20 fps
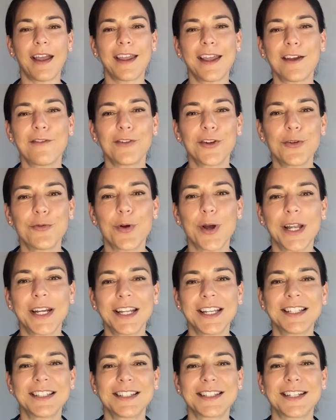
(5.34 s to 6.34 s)
Hi everyone,
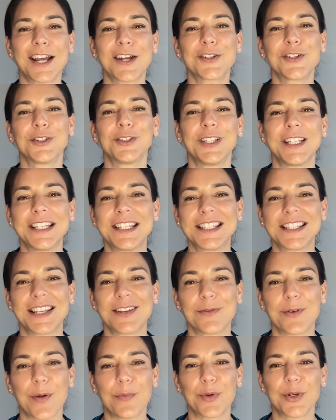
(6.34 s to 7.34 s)
it's Dr. Lisa
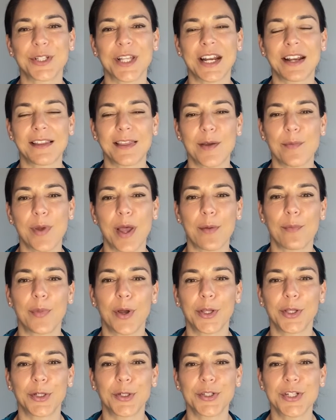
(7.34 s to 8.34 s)
representing the Pet
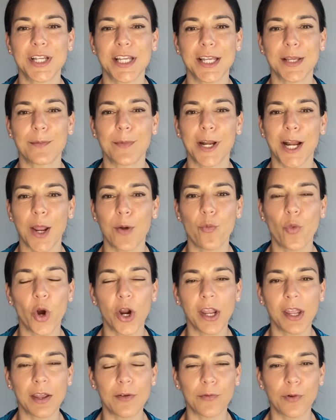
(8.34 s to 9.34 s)
Butler team, and I'm
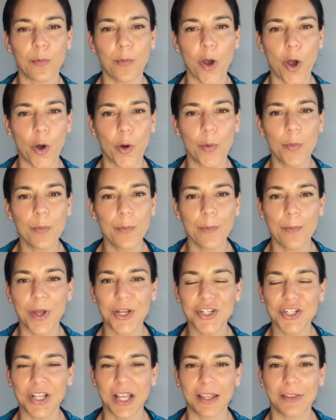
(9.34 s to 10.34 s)
working from home,
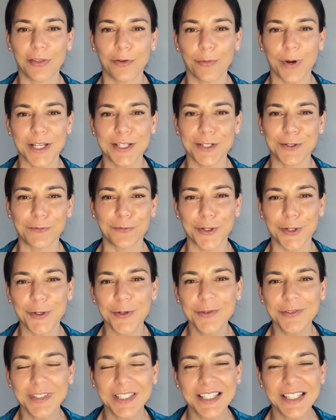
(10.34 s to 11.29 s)
much like the rest of you.